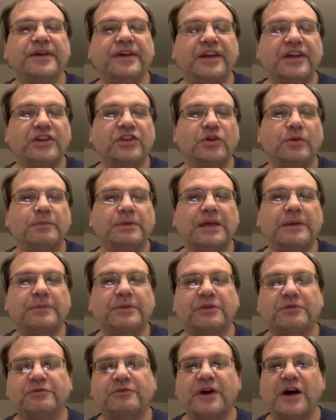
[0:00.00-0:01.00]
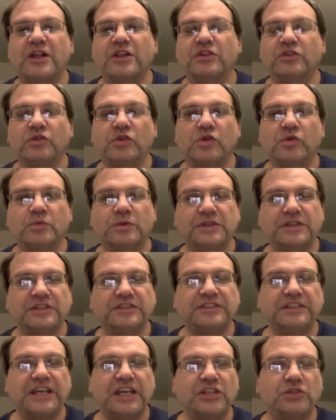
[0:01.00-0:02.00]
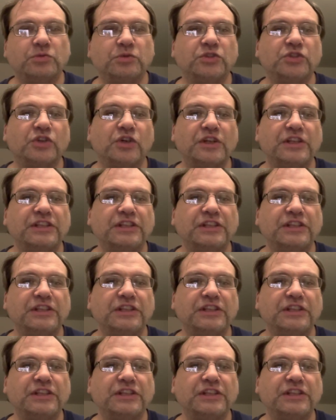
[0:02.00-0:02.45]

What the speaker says: And you'll be able to follow along with this case with Johnny